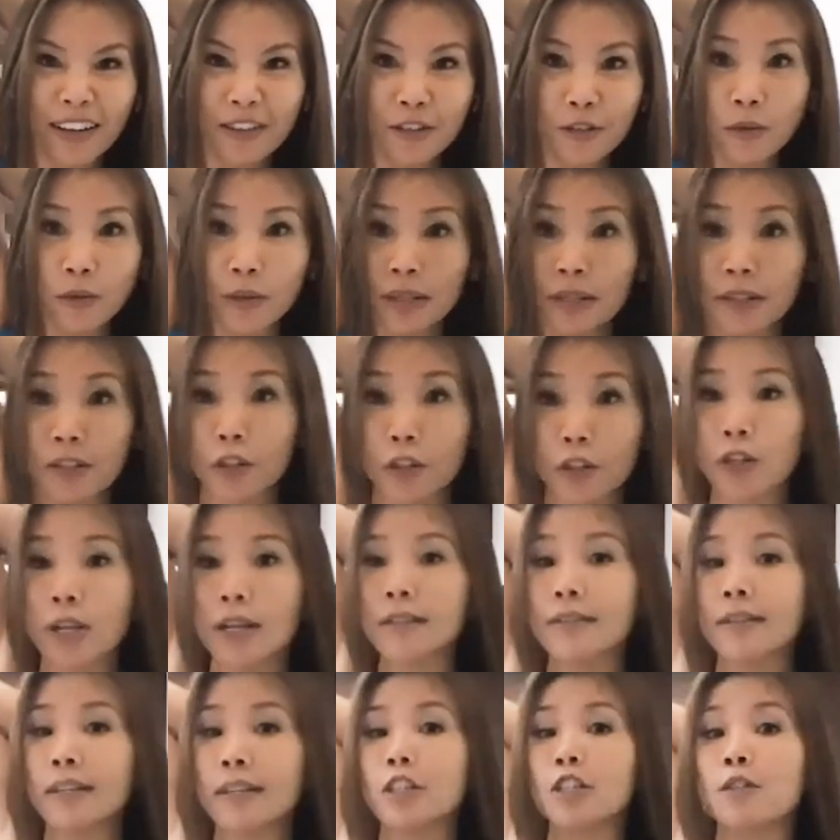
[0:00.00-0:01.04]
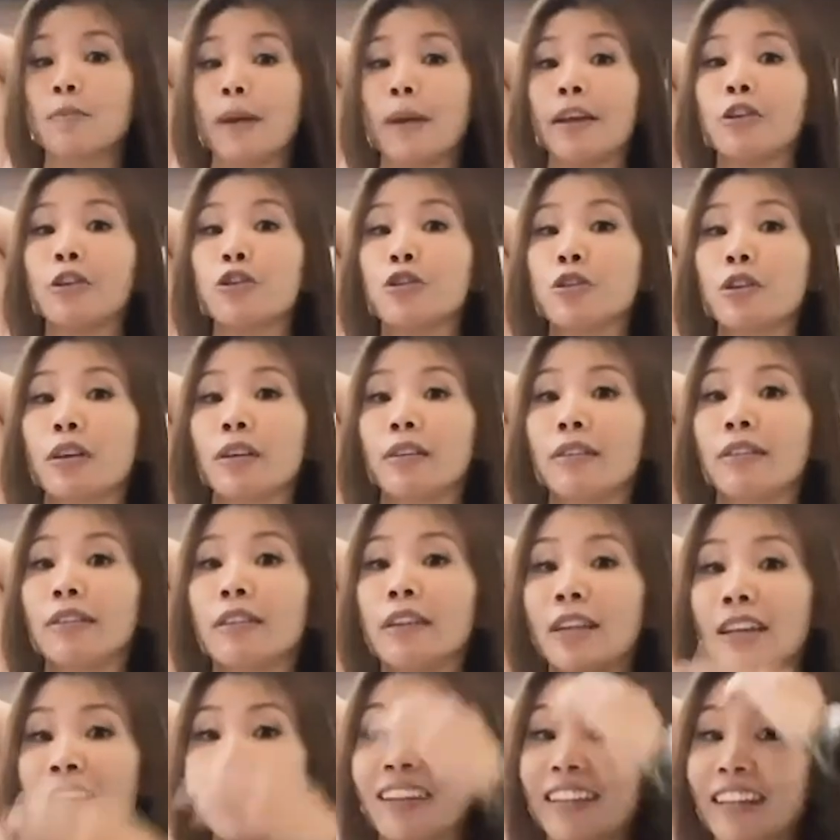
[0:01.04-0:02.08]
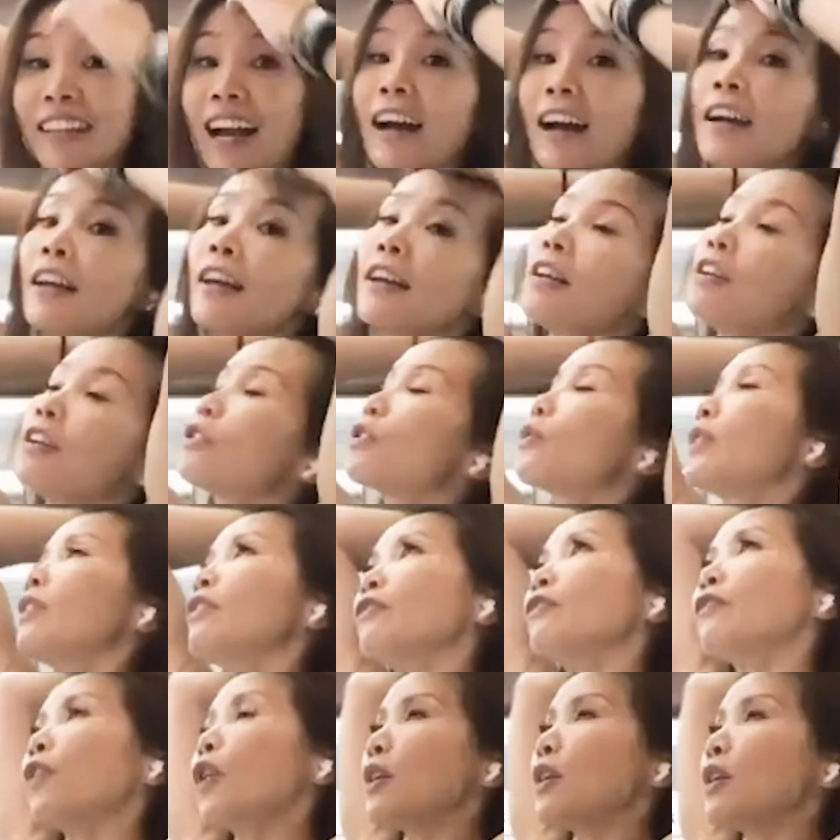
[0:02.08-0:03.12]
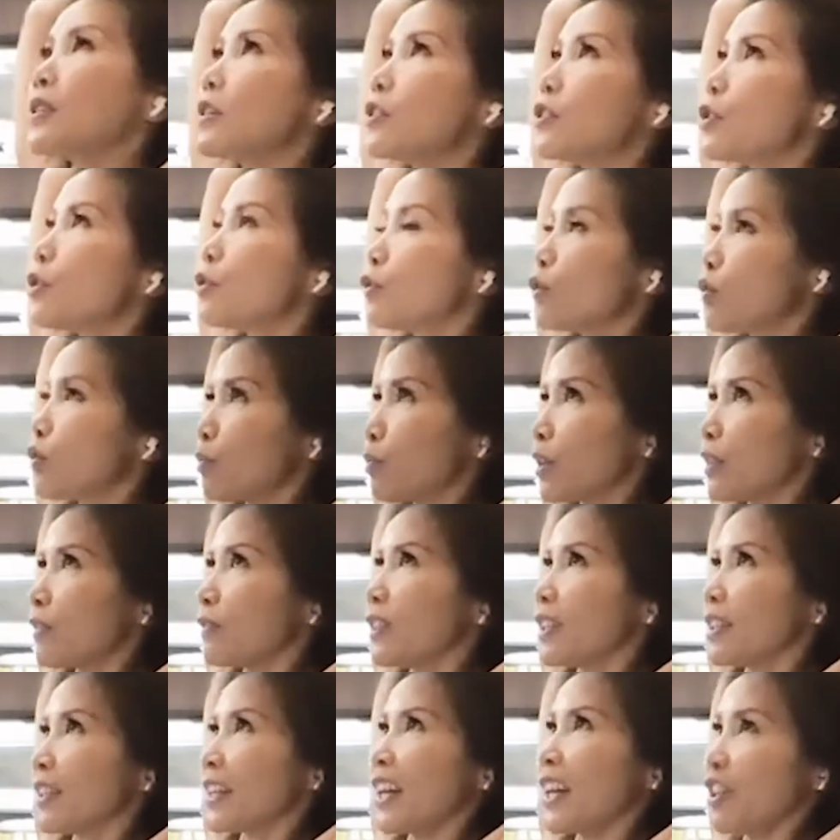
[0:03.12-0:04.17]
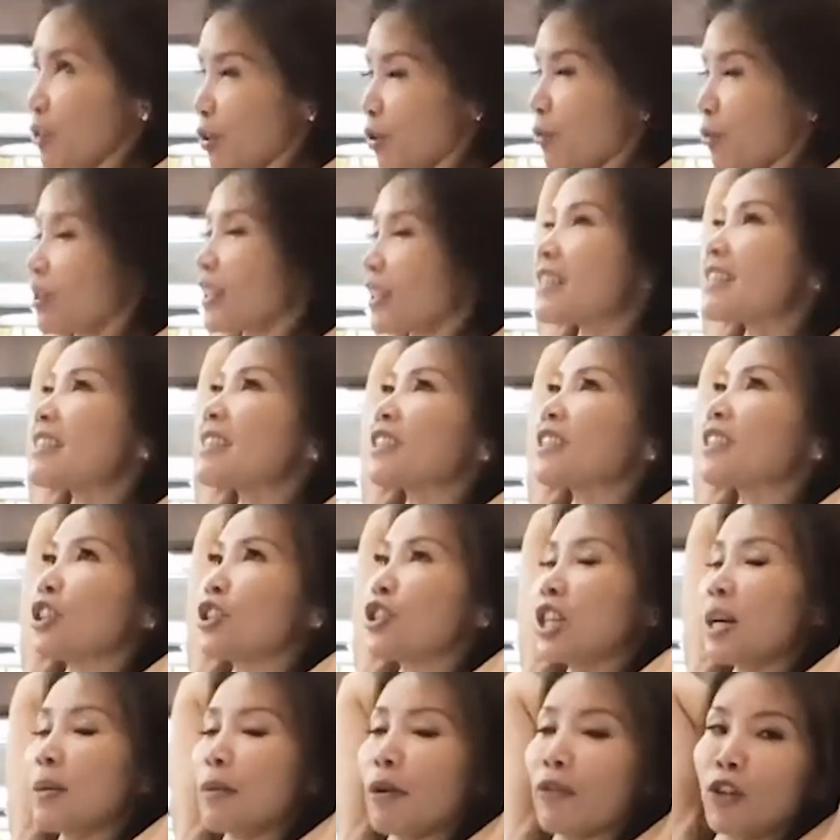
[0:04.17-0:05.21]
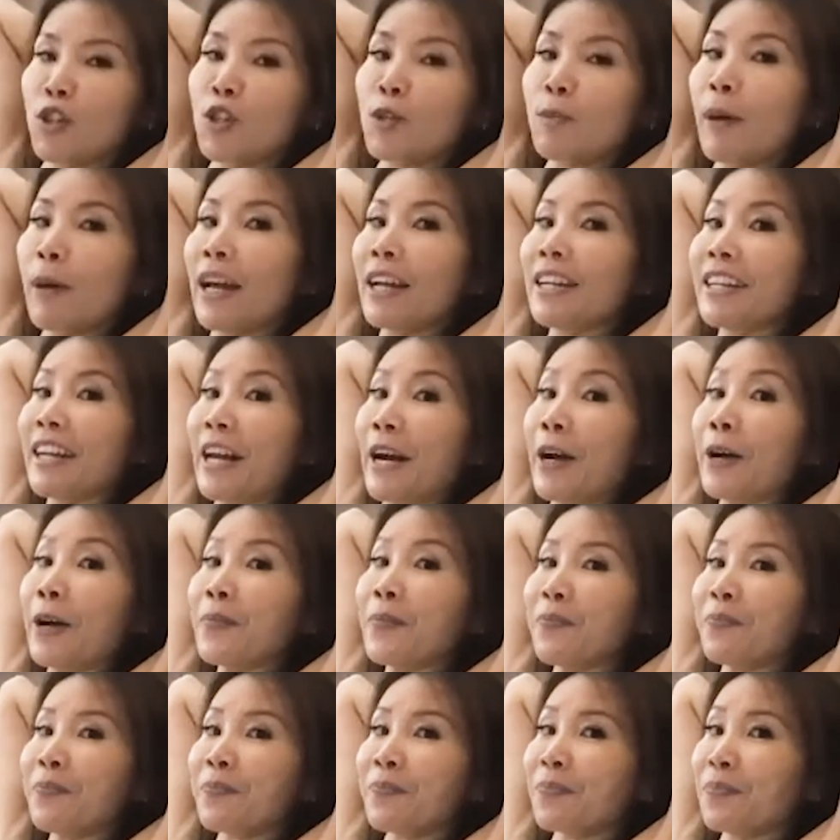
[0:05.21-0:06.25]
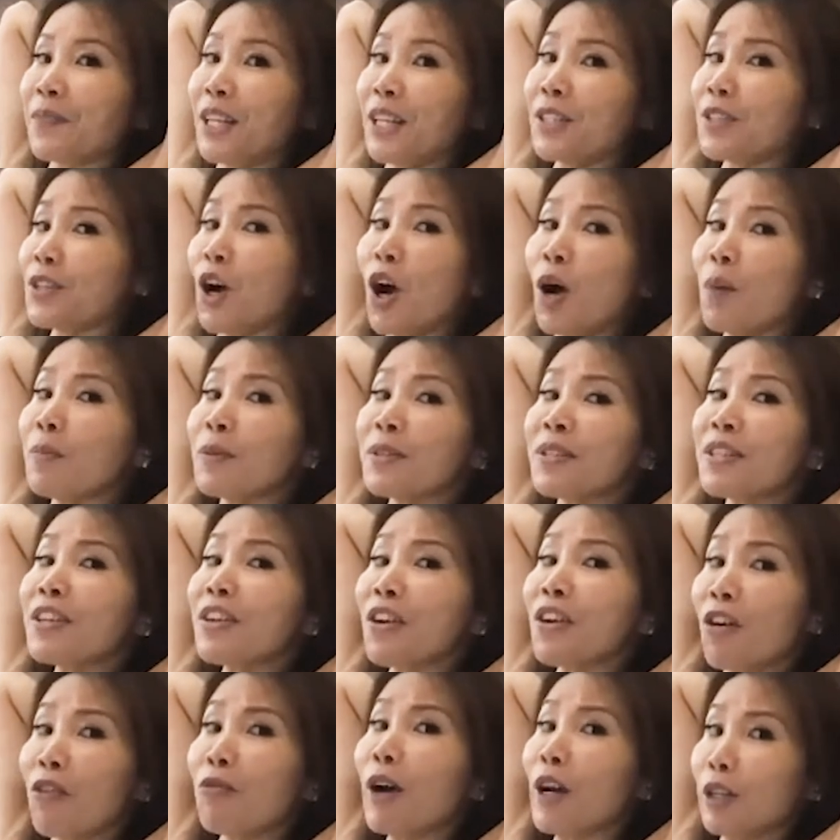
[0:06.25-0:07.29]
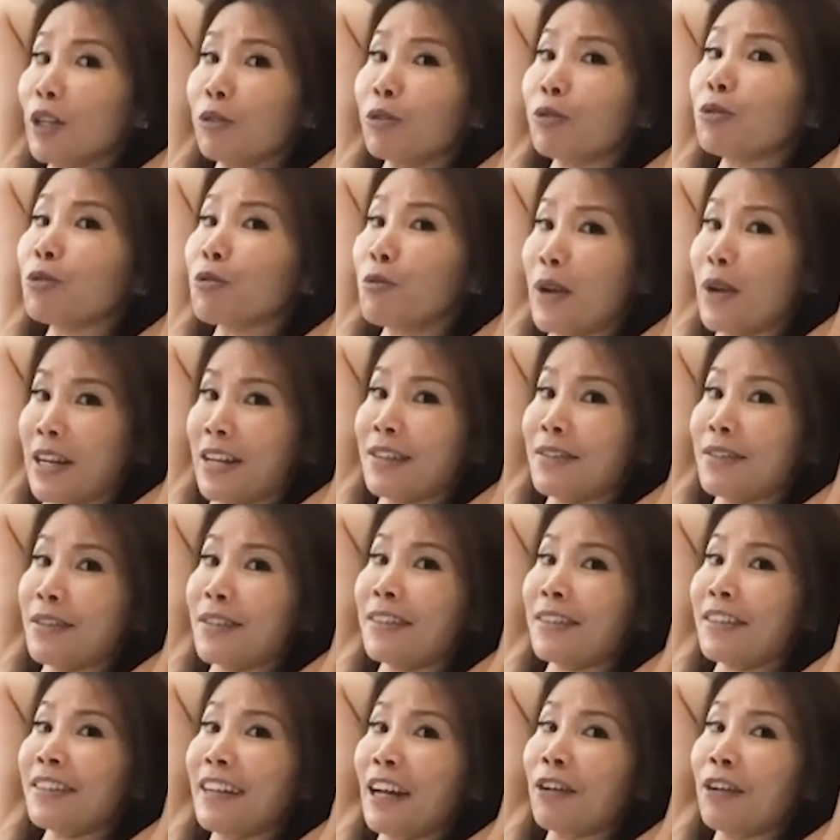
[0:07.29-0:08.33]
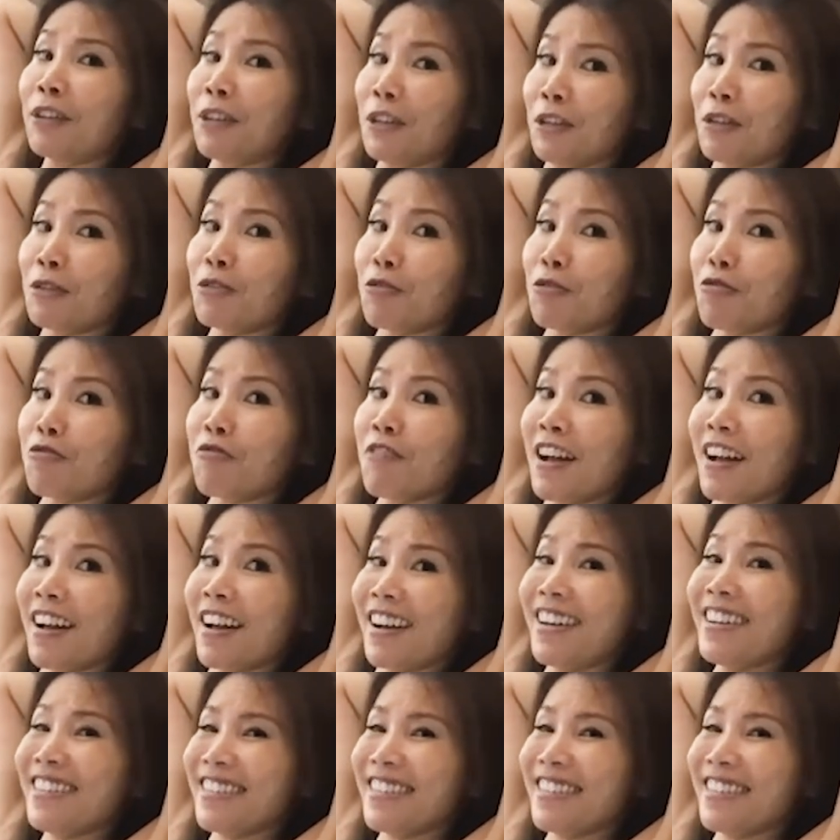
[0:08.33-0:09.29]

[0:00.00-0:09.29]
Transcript: So it's a chest extension. Yeah. So it forces you to breathe deep. Can you notice the shape of your spine now? It's the opposite of what you do when you're sitting down on the sofa.